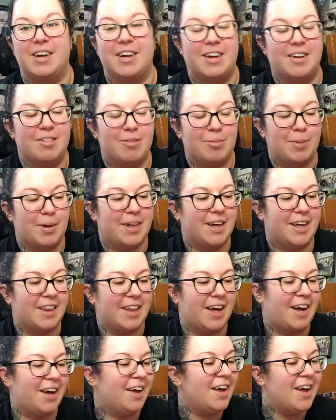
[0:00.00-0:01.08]
it can smell like
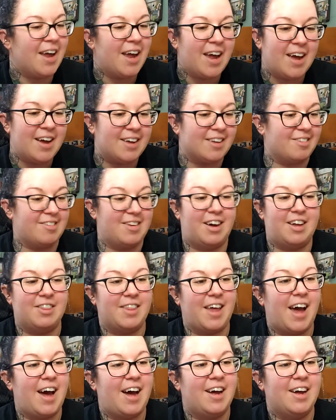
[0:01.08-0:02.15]
that. It's not
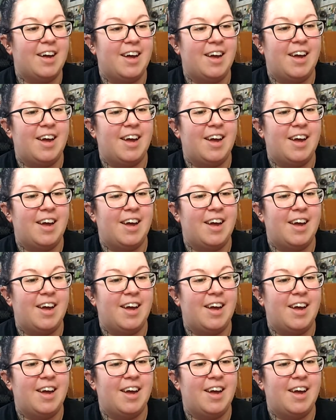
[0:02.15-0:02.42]
that.